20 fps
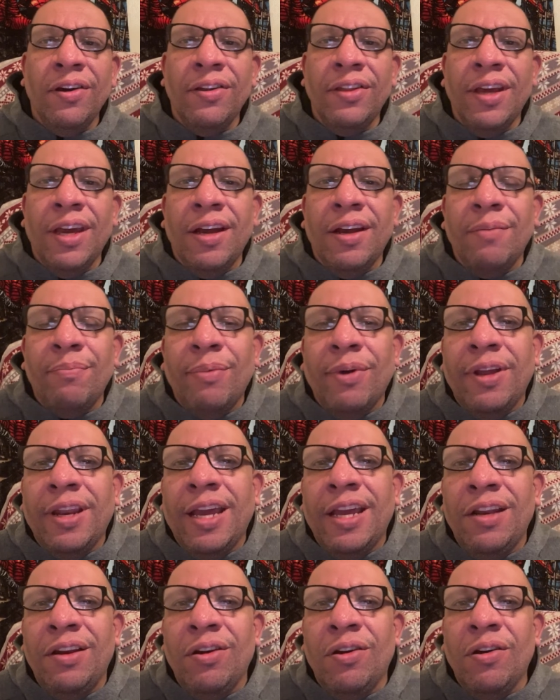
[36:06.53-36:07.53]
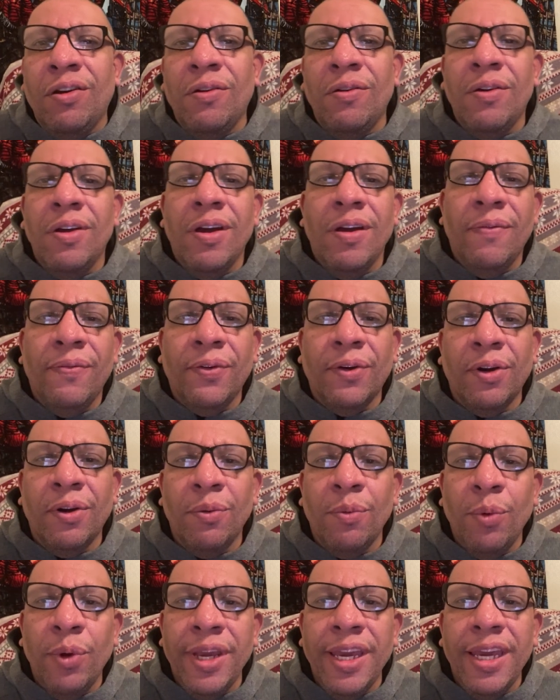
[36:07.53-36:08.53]
there, but I know for a
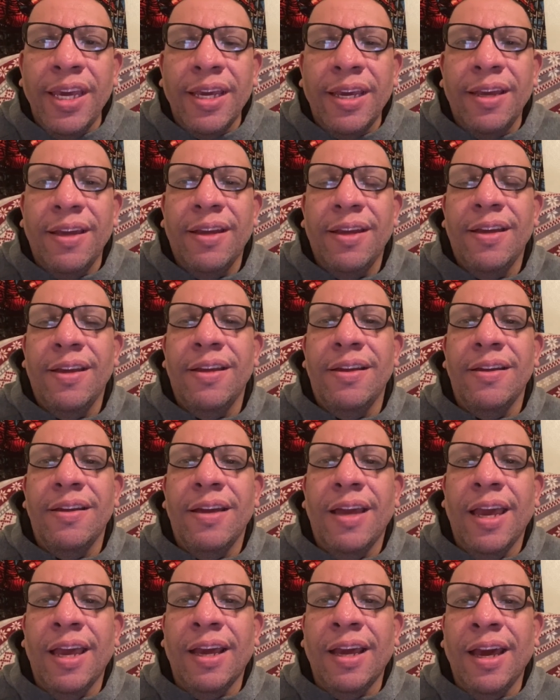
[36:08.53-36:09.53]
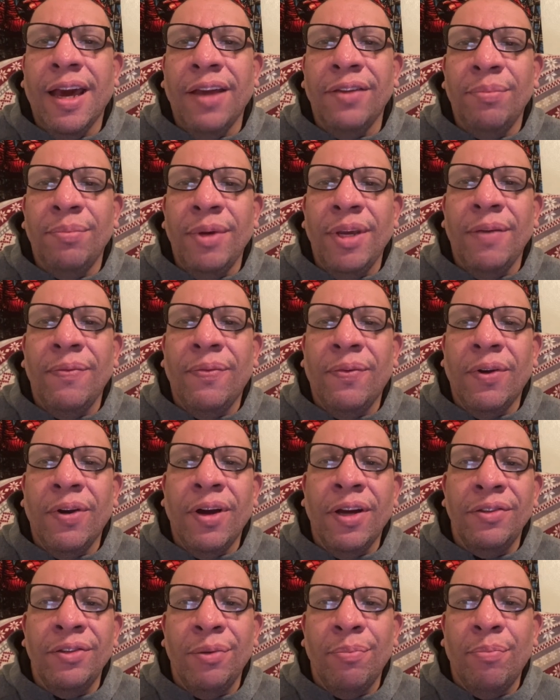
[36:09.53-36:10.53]
week, it cost me
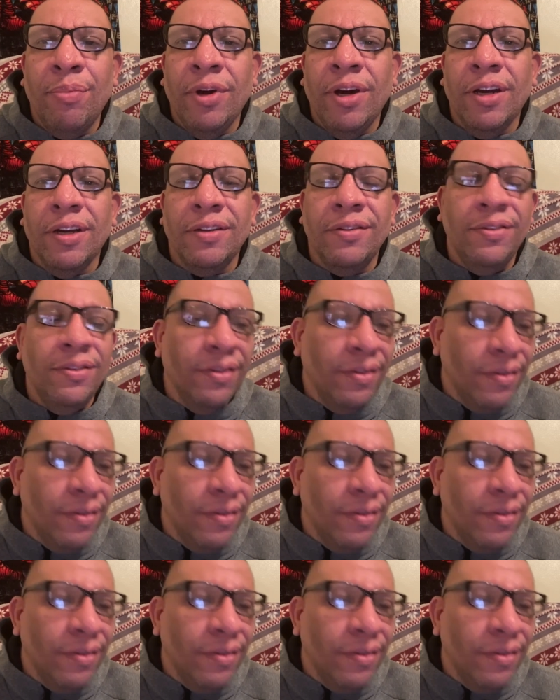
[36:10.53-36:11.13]
$400.